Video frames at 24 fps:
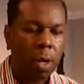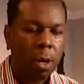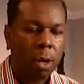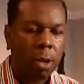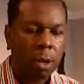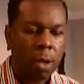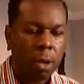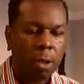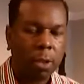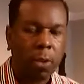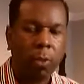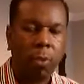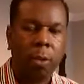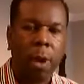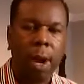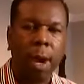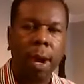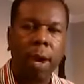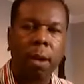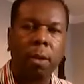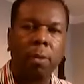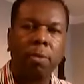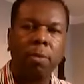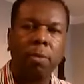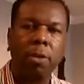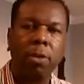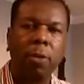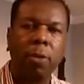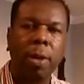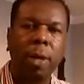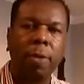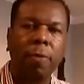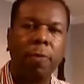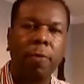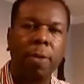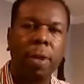Cost around
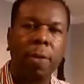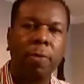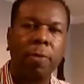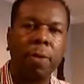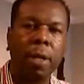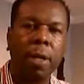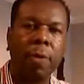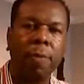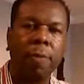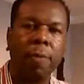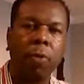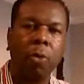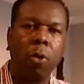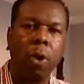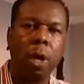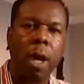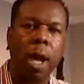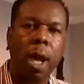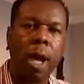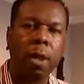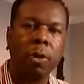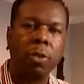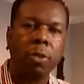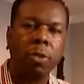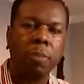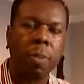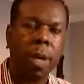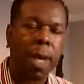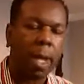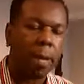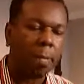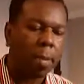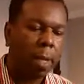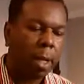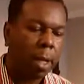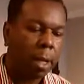$3.50, $4
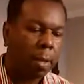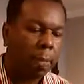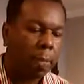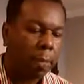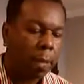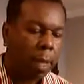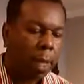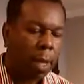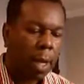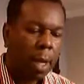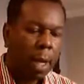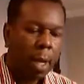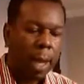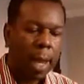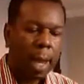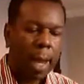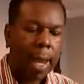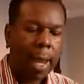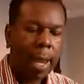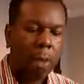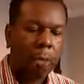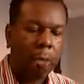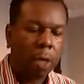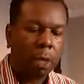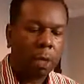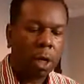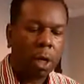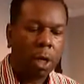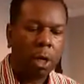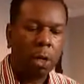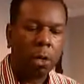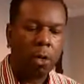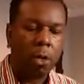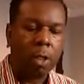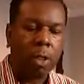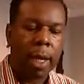maybe. And what you're going
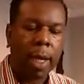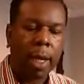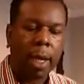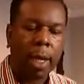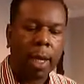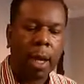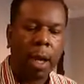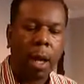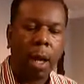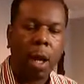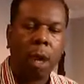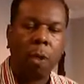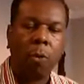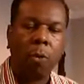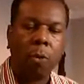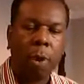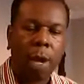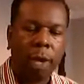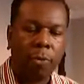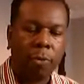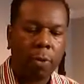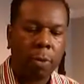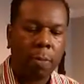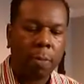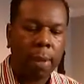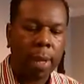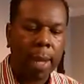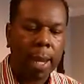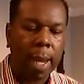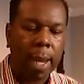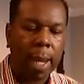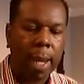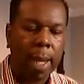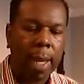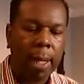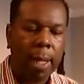to do is take a razor
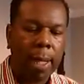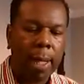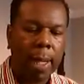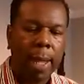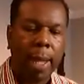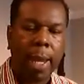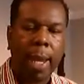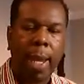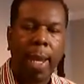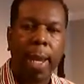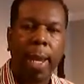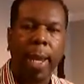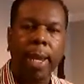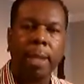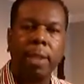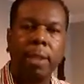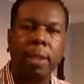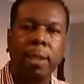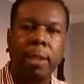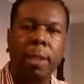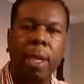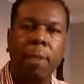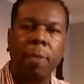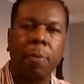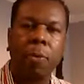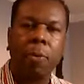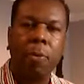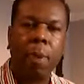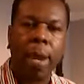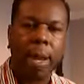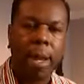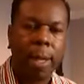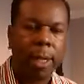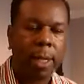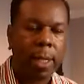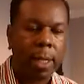blade and
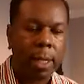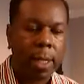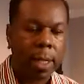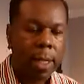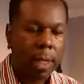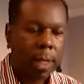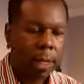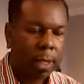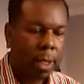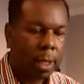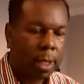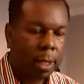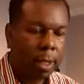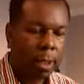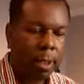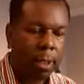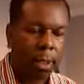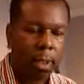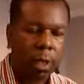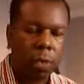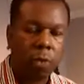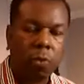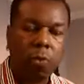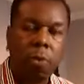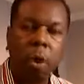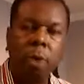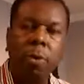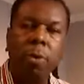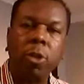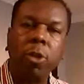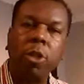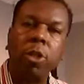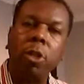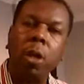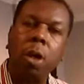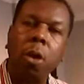separate this rubber
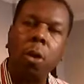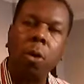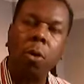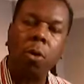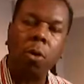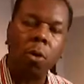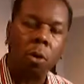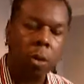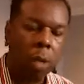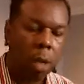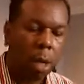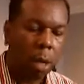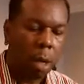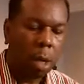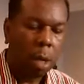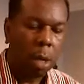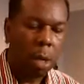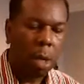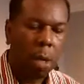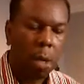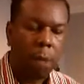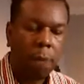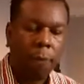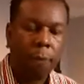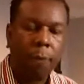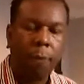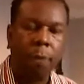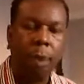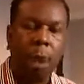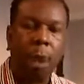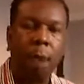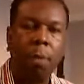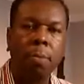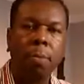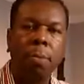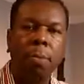sole
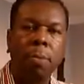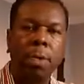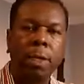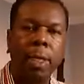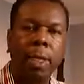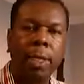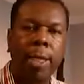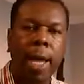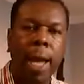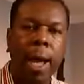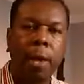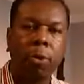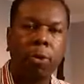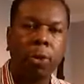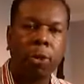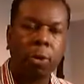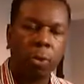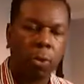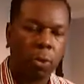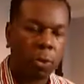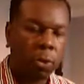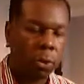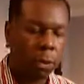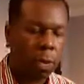from this house shoe.